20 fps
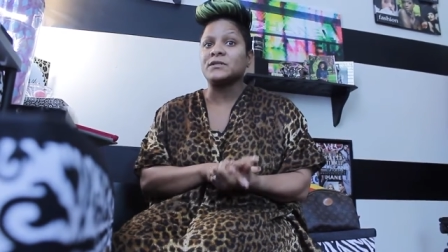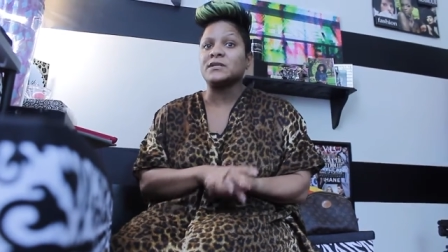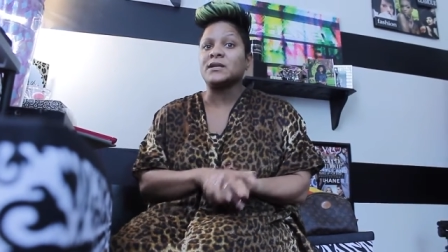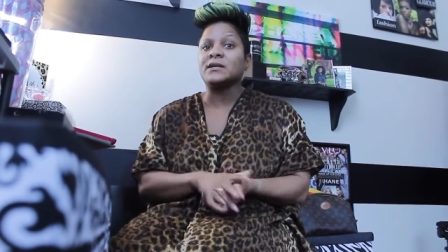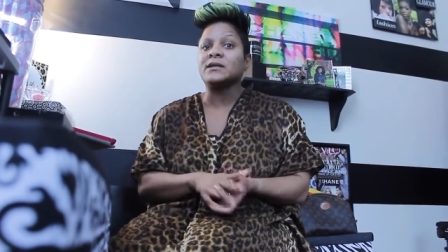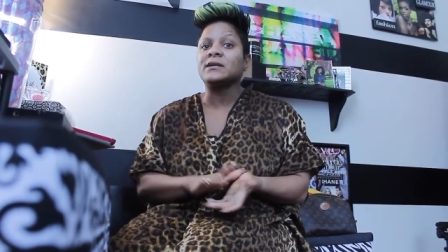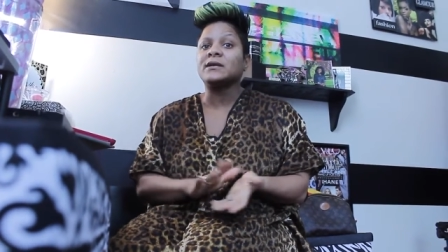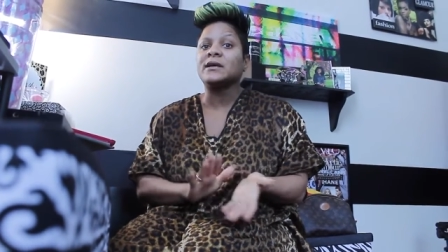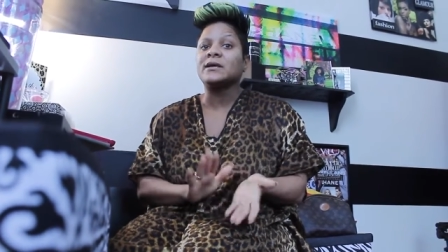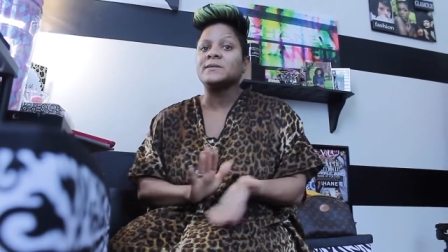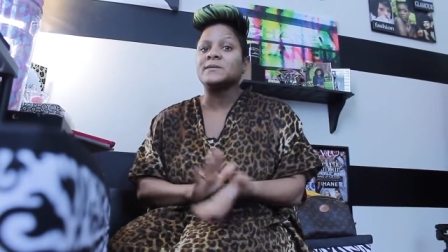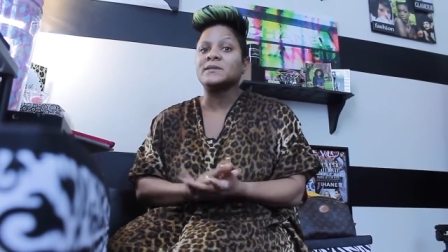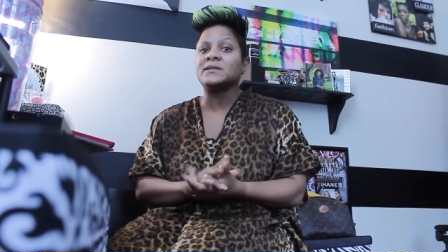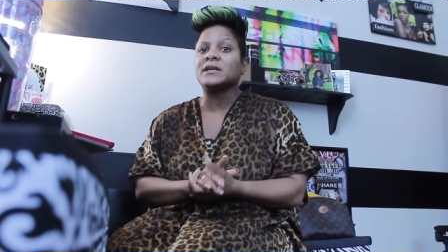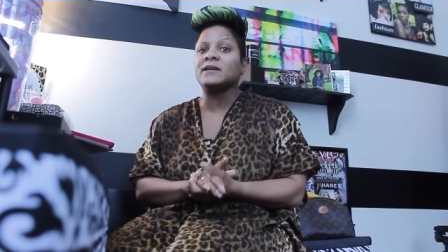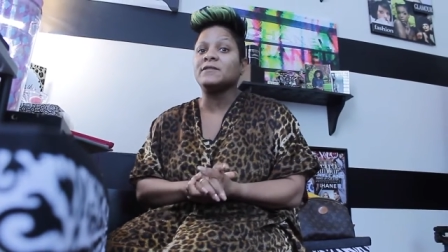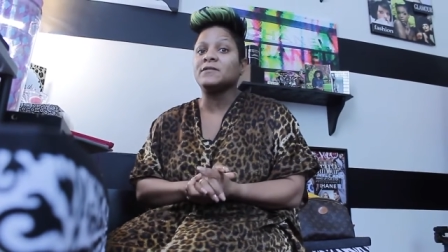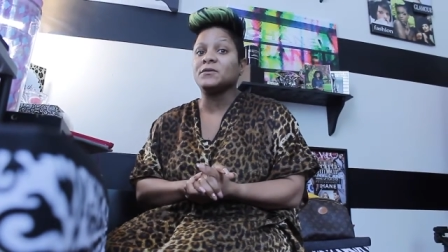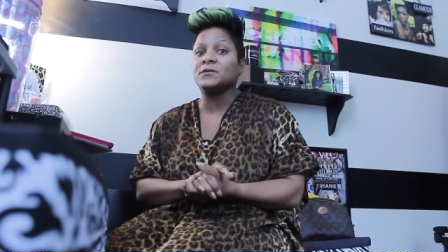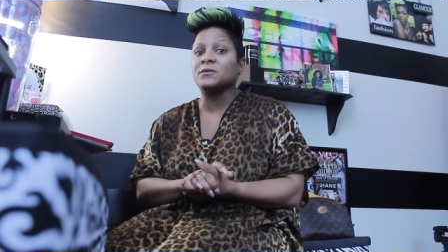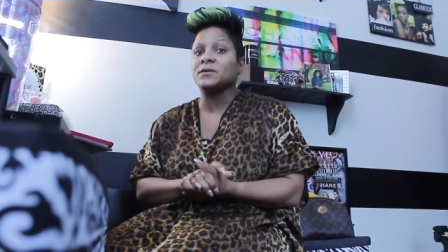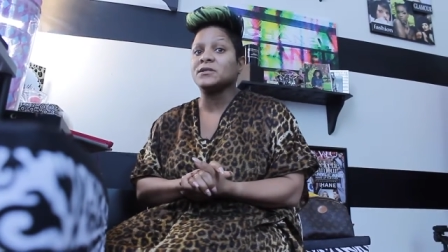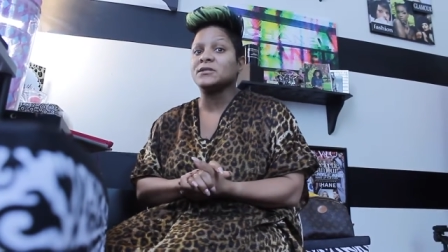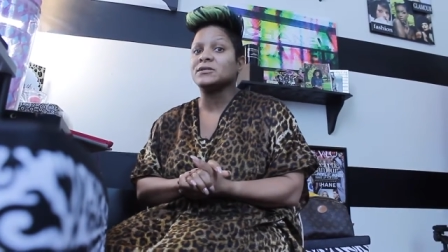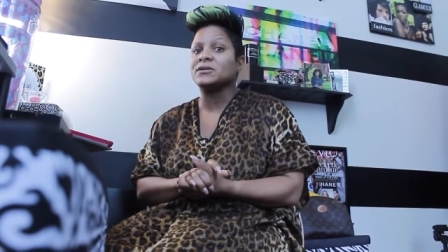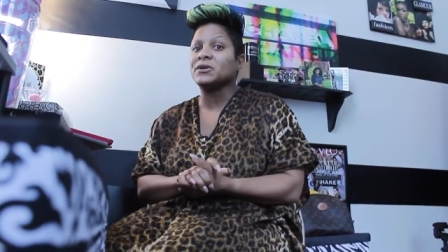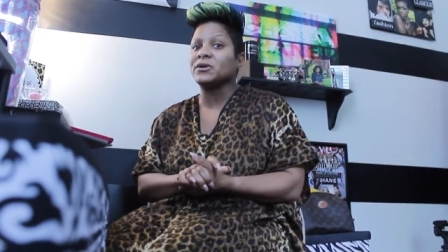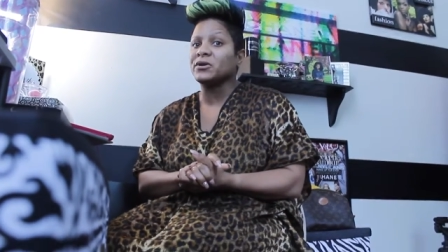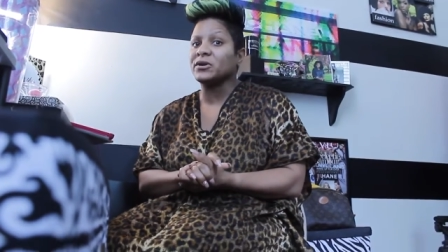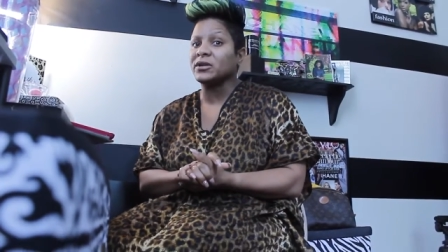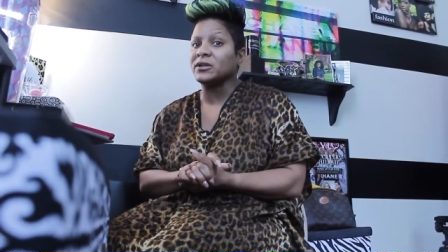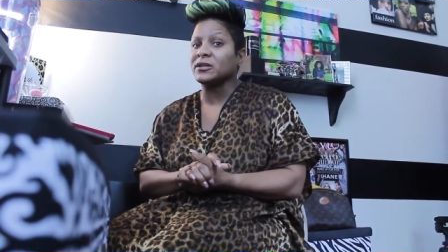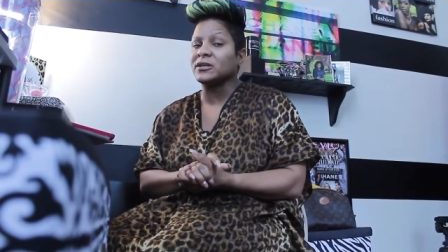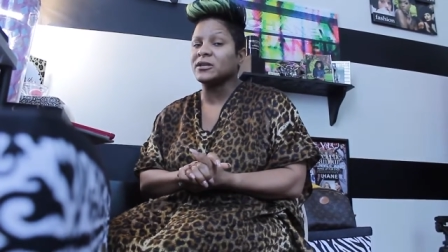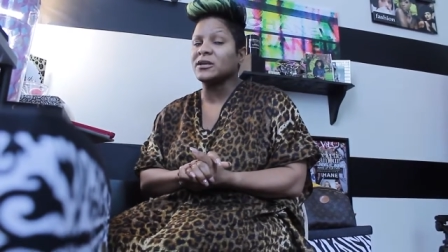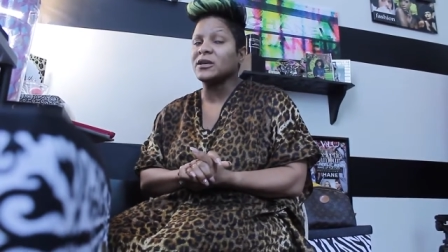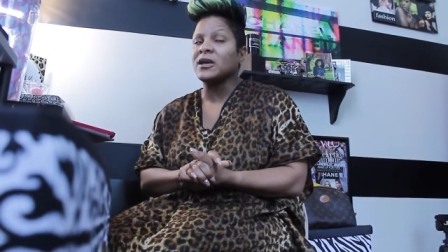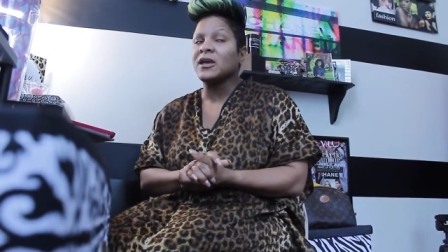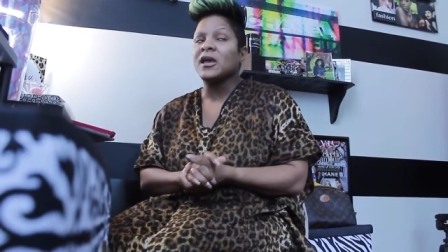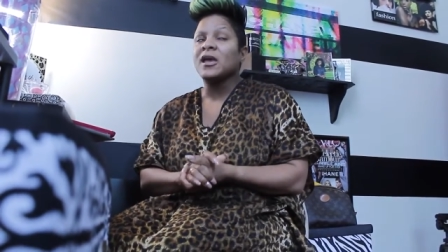Jada came seven weeks
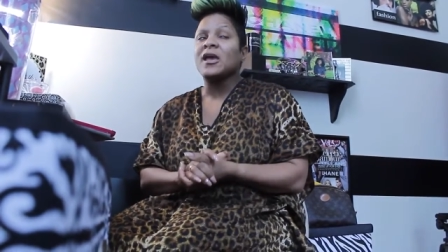early,